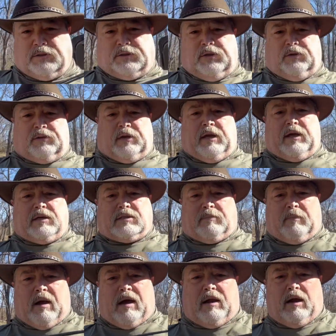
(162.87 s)
two things that
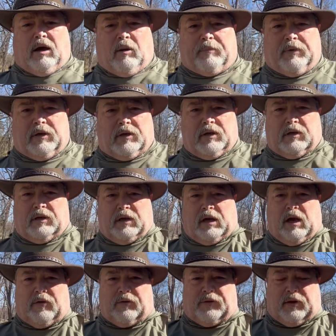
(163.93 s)
might help you. And then the
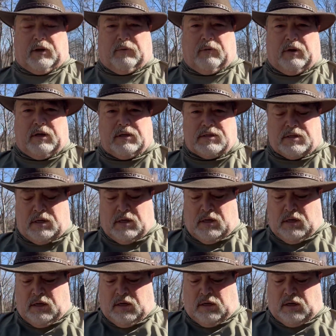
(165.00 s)
other thing was,
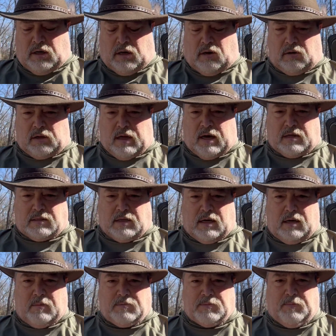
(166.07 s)
a lot of
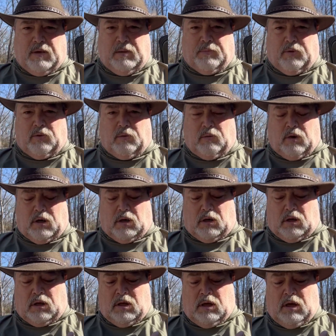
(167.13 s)
times people
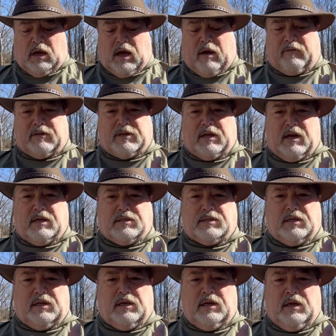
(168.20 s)
will have a
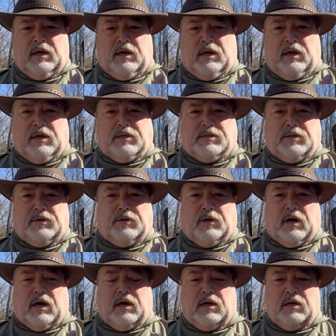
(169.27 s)
tendency
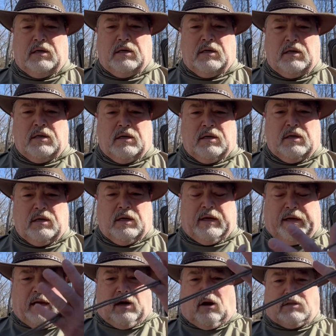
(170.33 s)
to
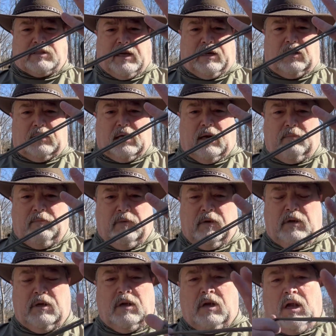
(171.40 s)
get all tangled up.
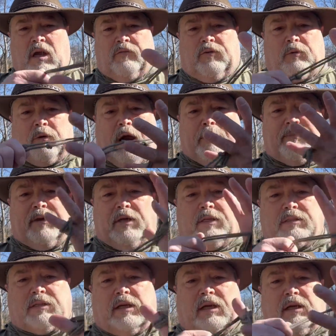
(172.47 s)
If you wrap
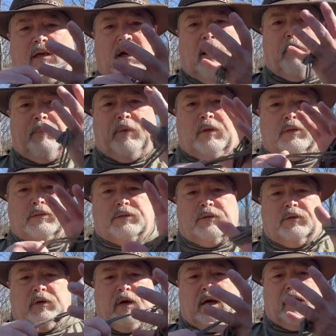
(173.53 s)
things up
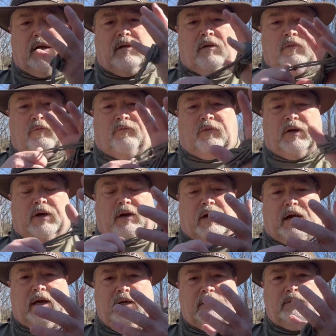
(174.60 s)
into a figure eight,